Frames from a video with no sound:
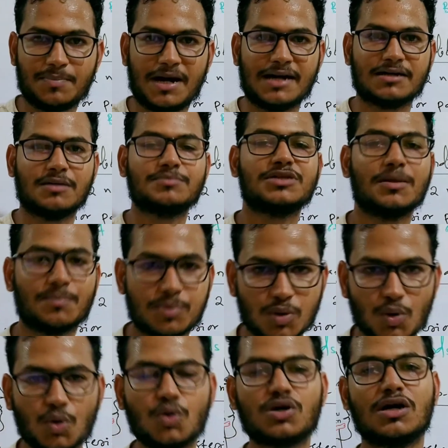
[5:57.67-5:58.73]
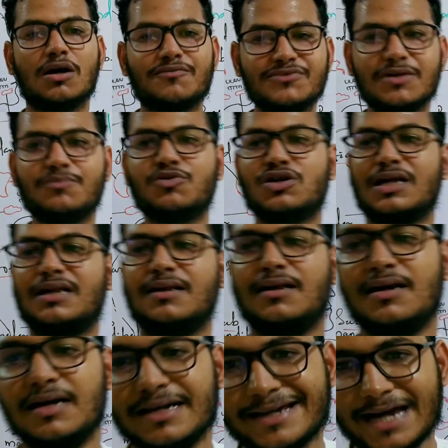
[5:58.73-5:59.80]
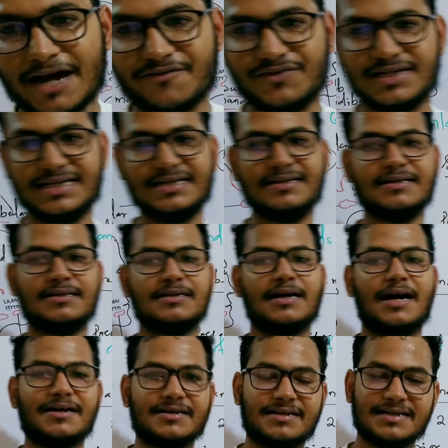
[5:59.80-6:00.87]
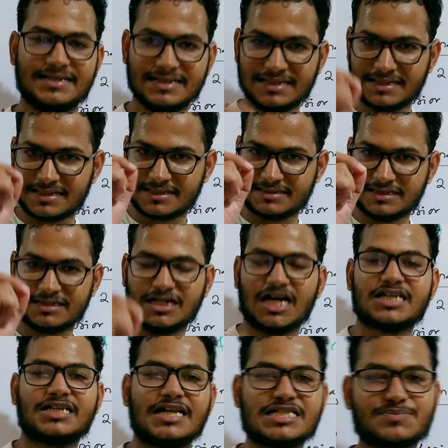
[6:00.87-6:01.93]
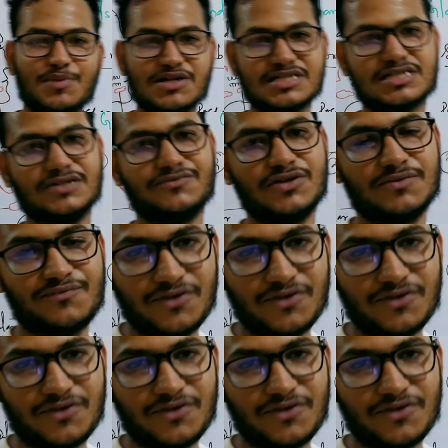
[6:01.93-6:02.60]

part of the floor of the buccal cavity, and here the duct responsible